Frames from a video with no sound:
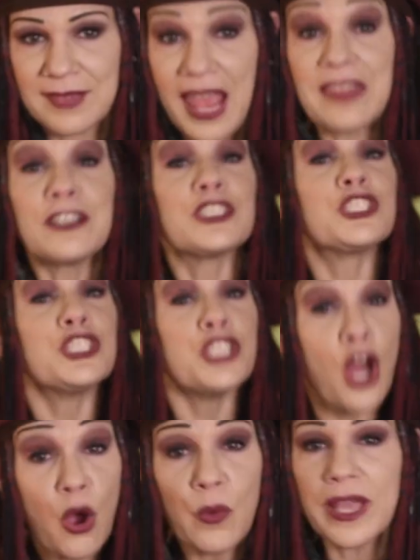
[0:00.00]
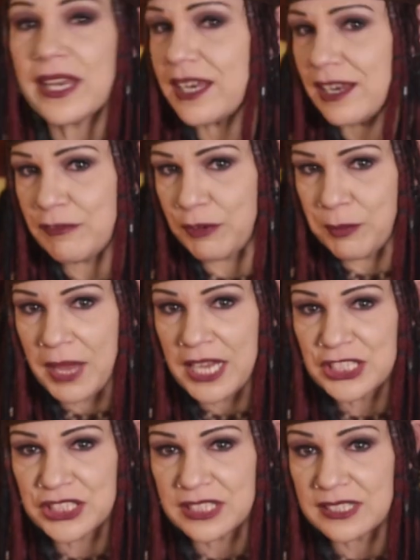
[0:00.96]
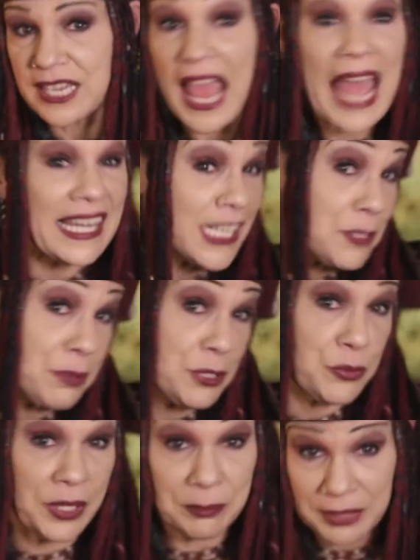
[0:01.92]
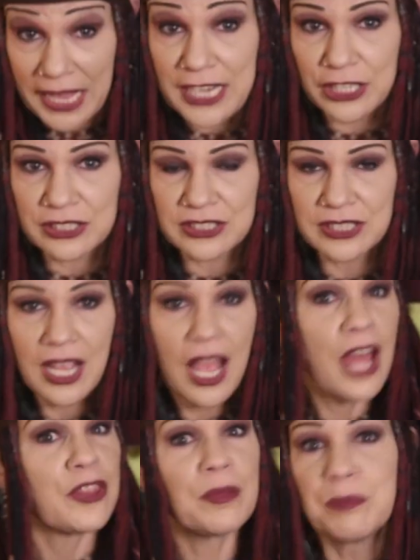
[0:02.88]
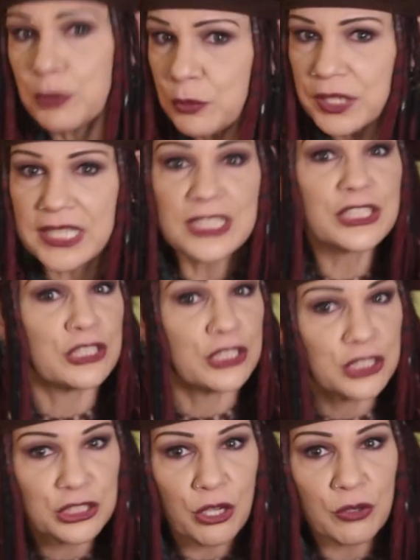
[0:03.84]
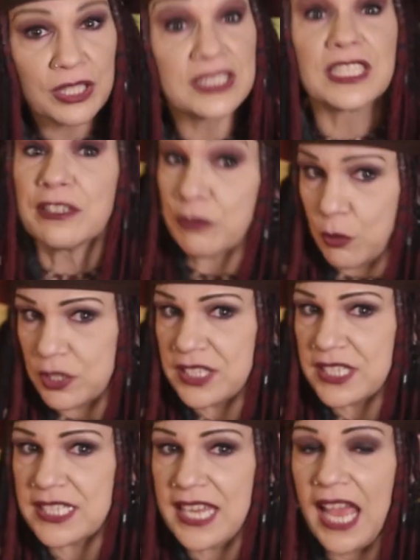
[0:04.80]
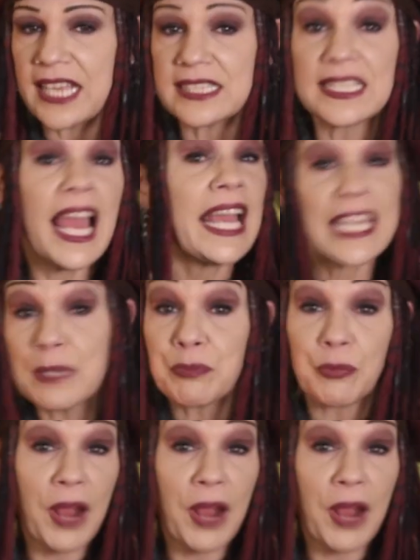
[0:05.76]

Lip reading: And there's no hidden information, at least between players. The booty, search tokens, and of course the dice keep